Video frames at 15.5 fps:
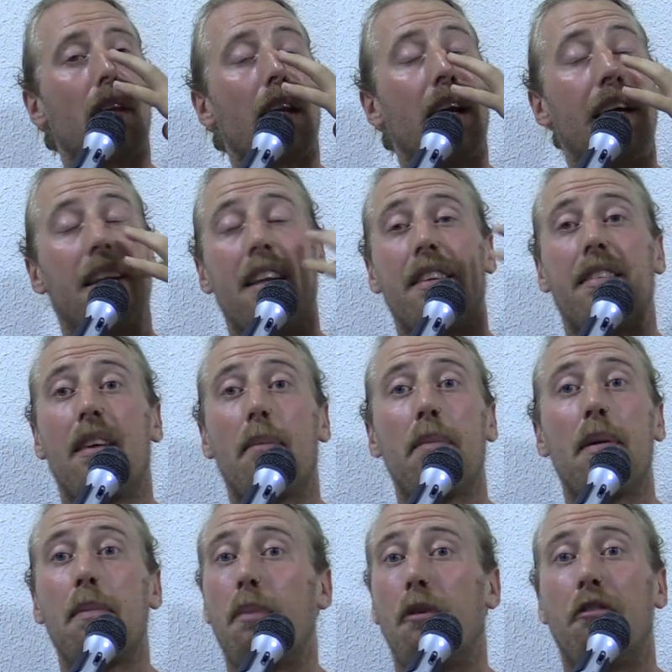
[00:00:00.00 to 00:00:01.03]
and then some
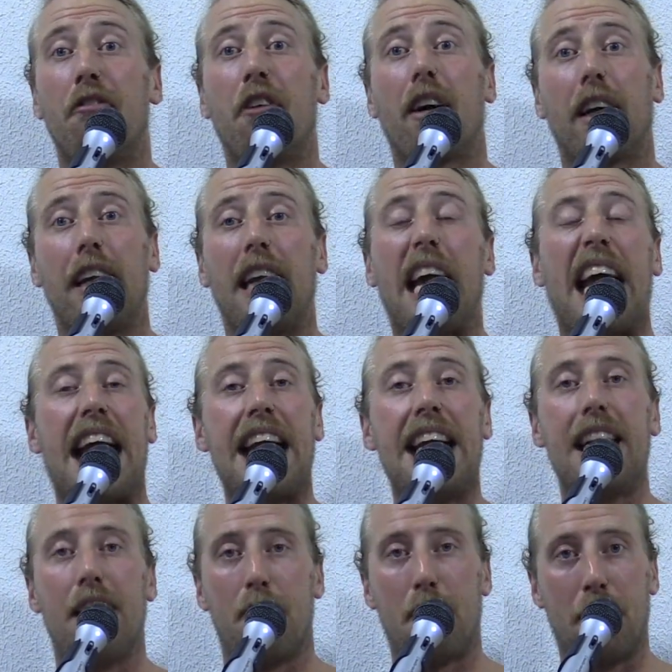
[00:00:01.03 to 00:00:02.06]
people fucking
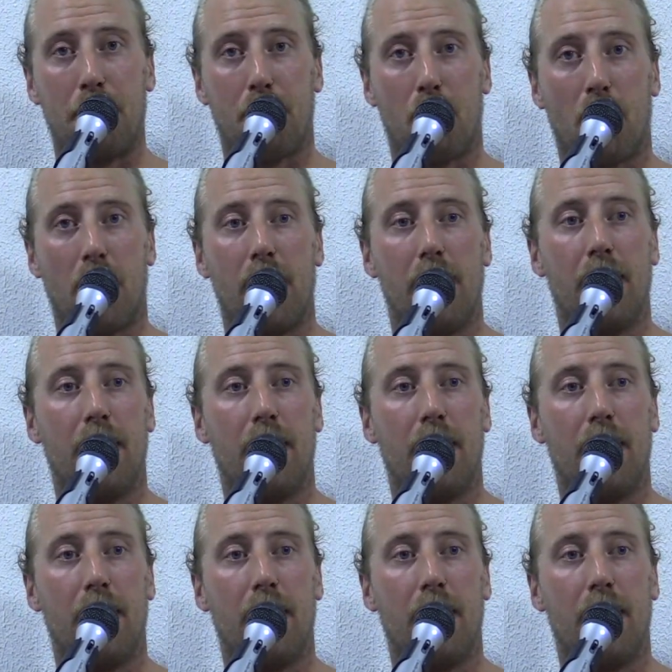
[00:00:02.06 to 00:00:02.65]
hated me for it.